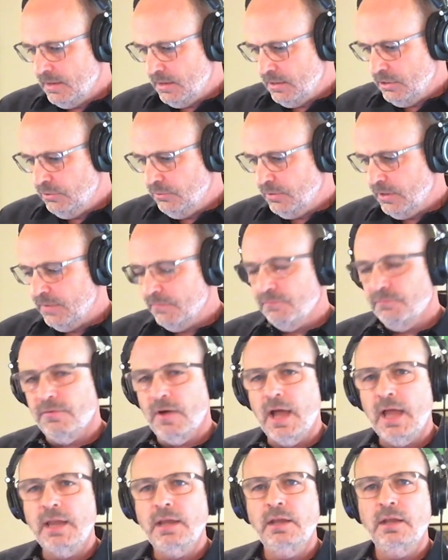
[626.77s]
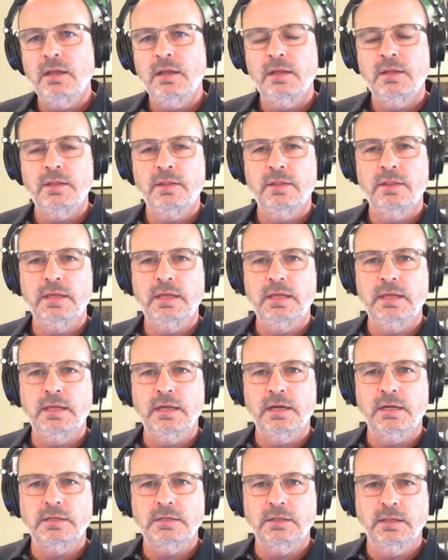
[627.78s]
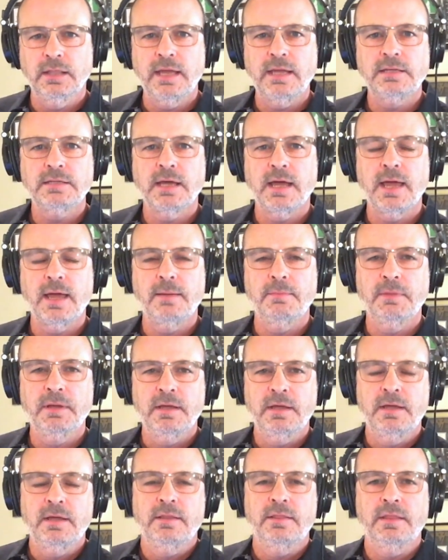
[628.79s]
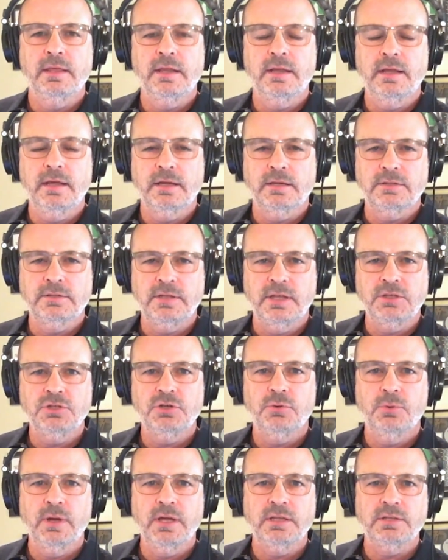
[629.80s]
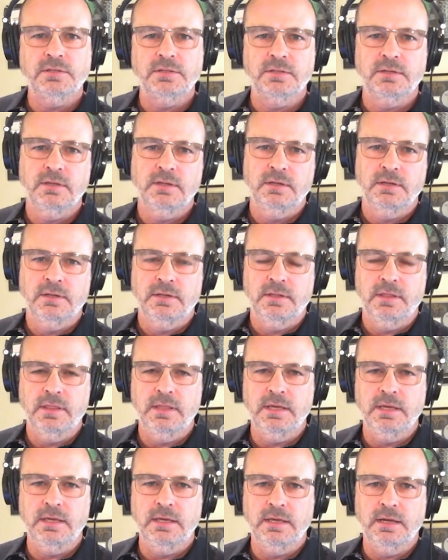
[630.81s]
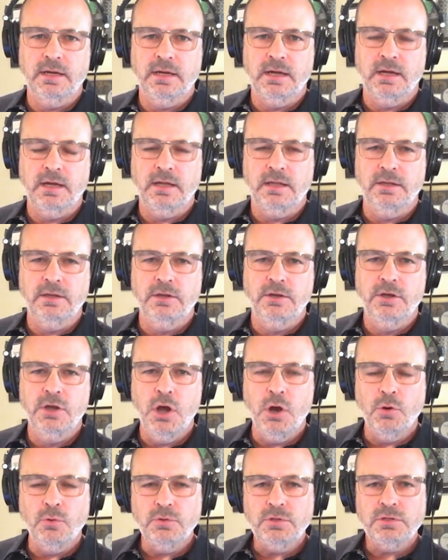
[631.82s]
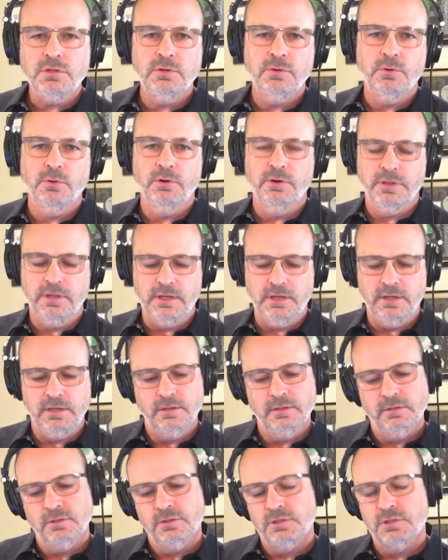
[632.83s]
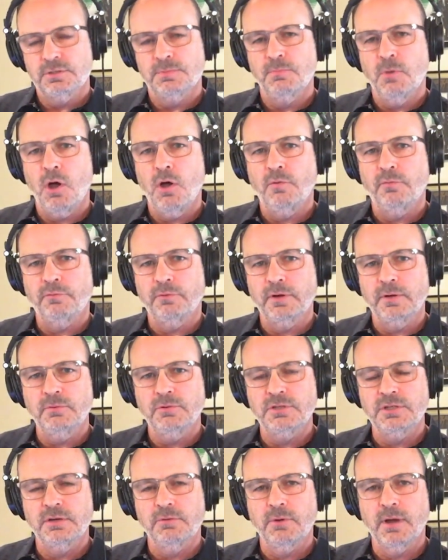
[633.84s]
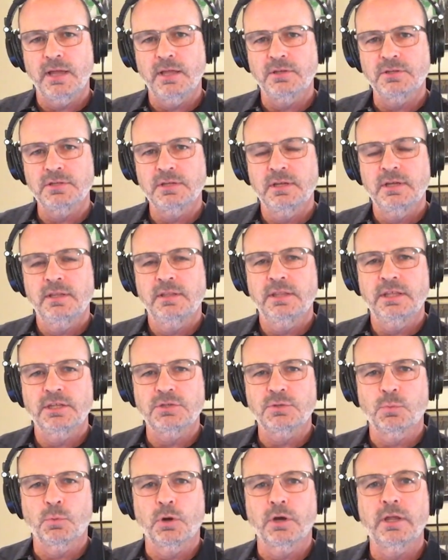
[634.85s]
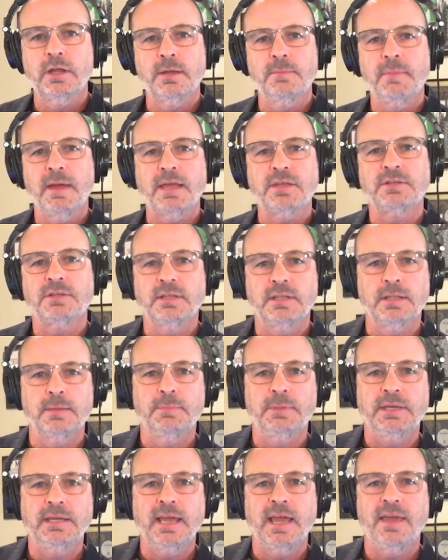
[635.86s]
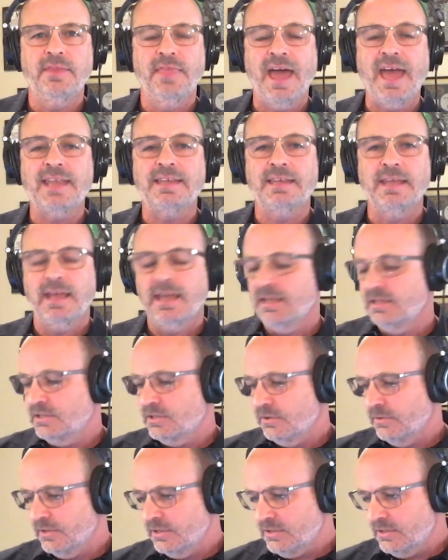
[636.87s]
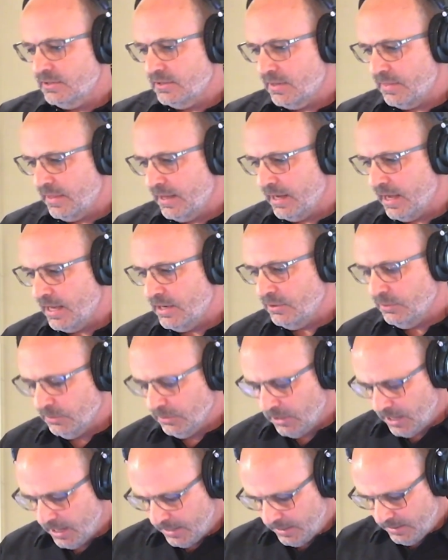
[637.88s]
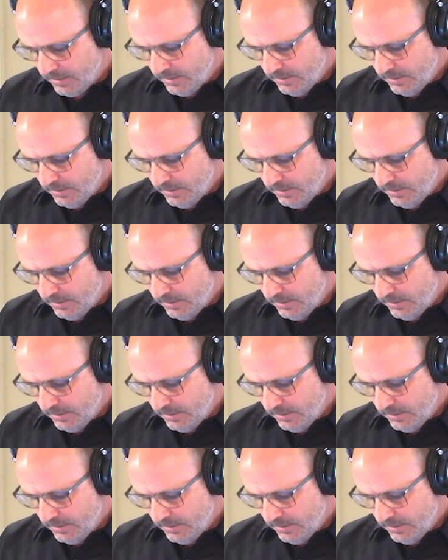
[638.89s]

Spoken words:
You can find the delay time that accentuates the note or the small frequency range that's working best in the PA that day. So this is a thing I do a lot.